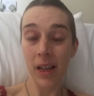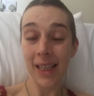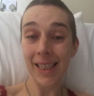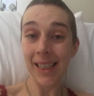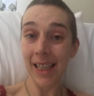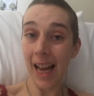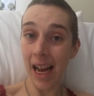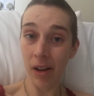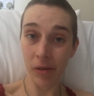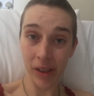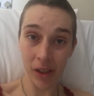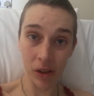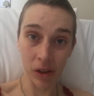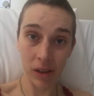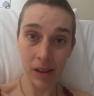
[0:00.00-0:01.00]
scan
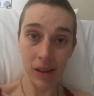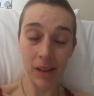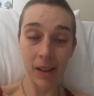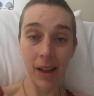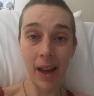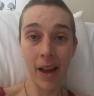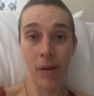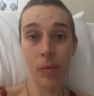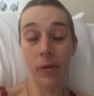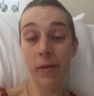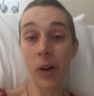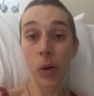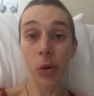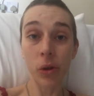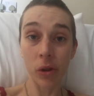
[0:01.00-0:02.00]
results, um,
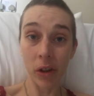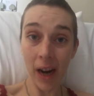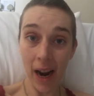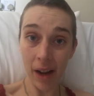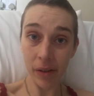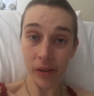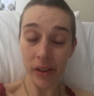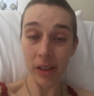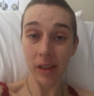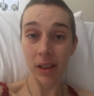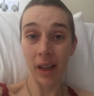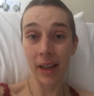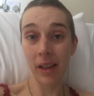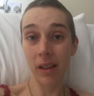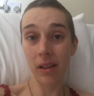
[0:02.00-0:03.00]
photographs,
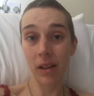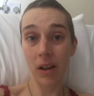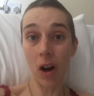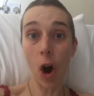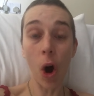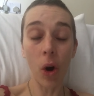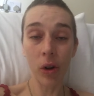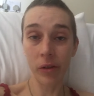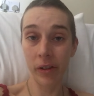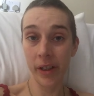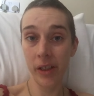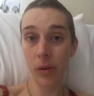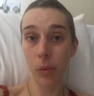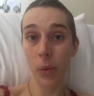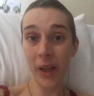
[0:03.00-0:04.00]
like all of
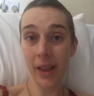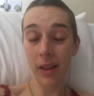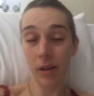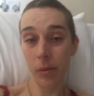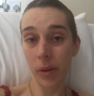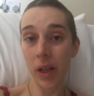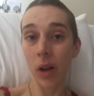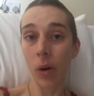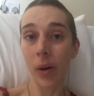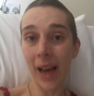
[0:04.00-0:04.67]
it with, you know,